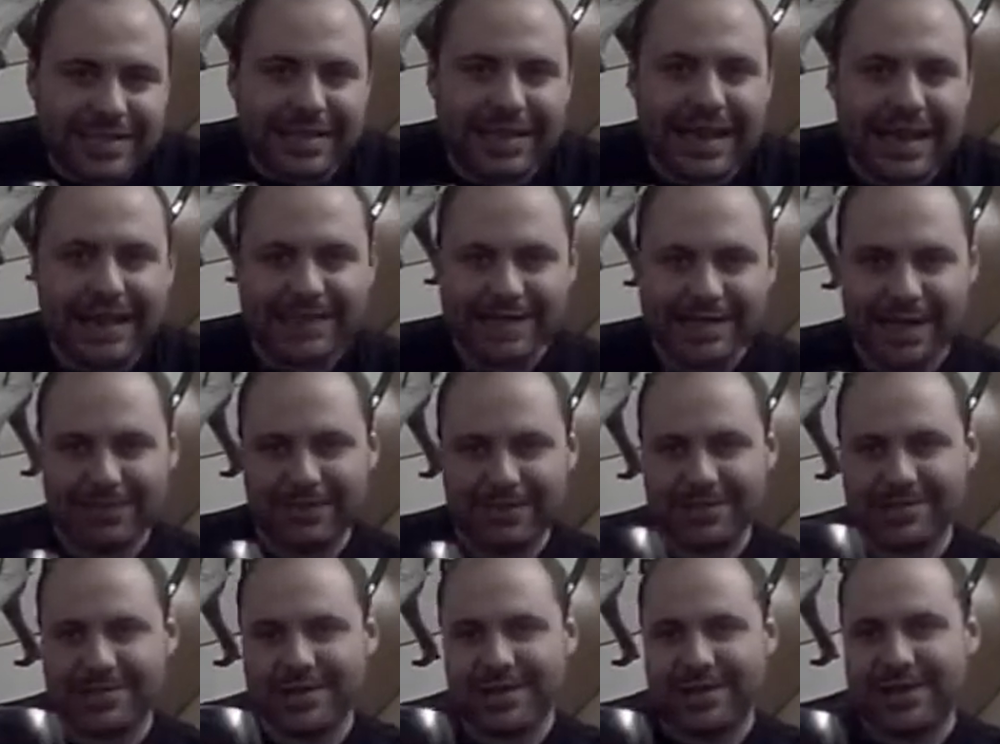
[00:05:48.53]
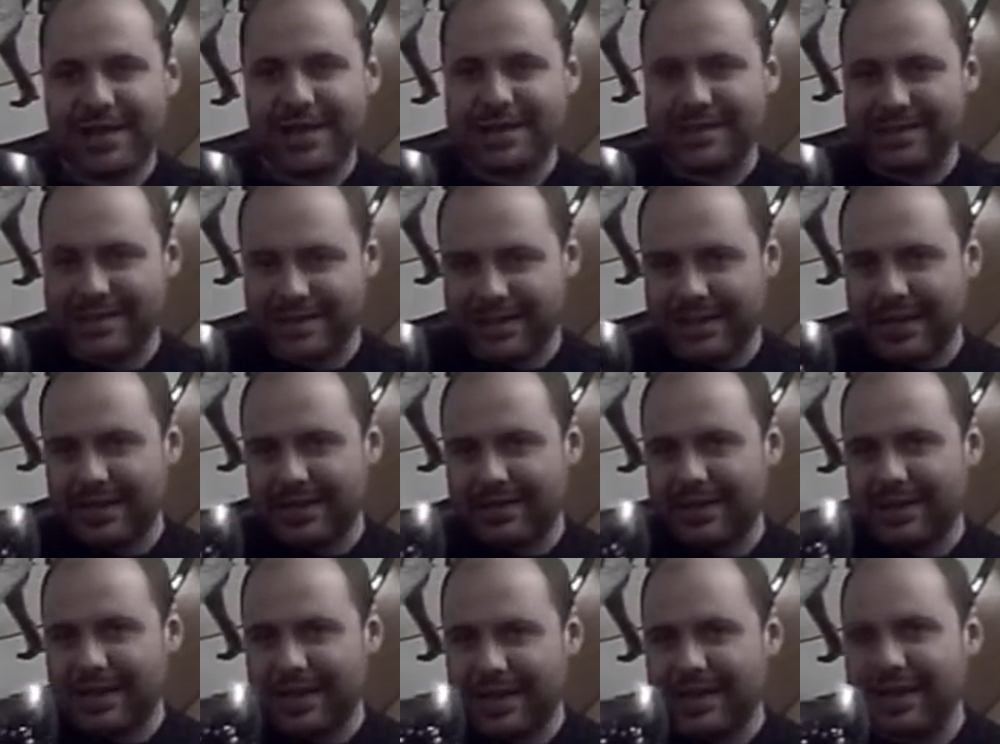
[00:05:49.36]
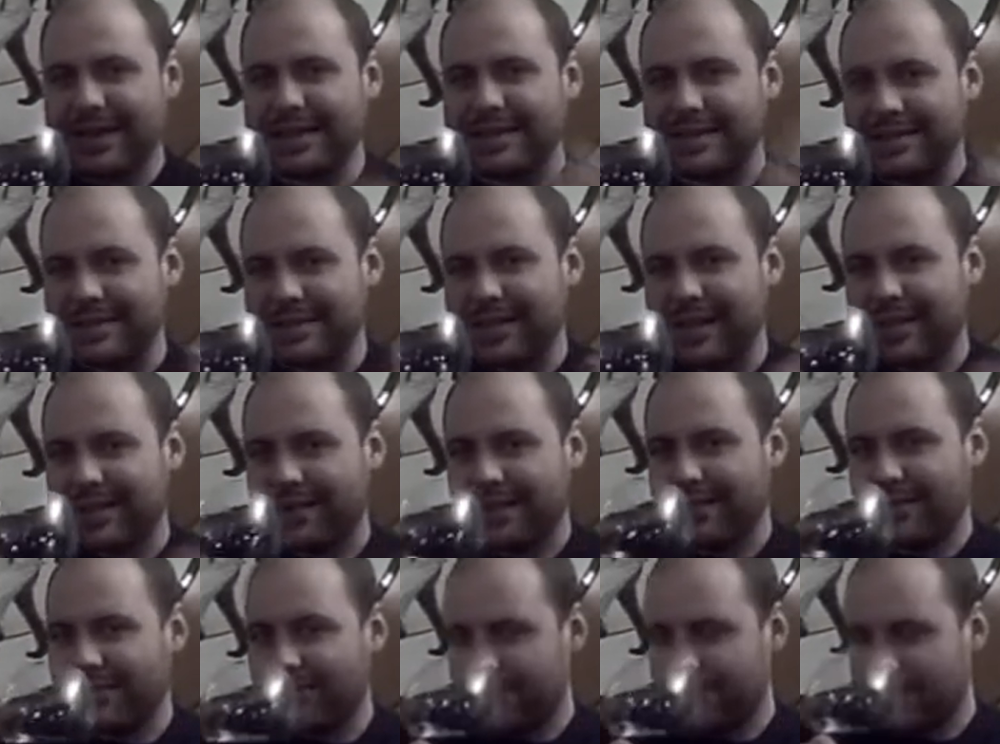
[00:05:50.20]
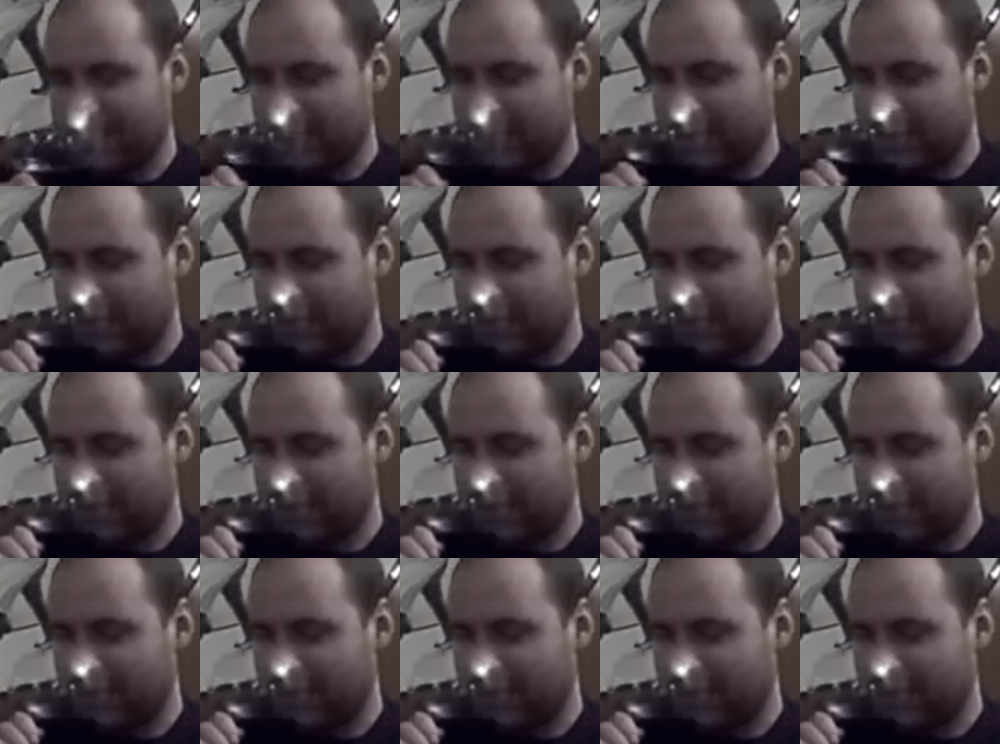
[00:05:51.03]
to that type of sheet. It's, you know, it's thicker.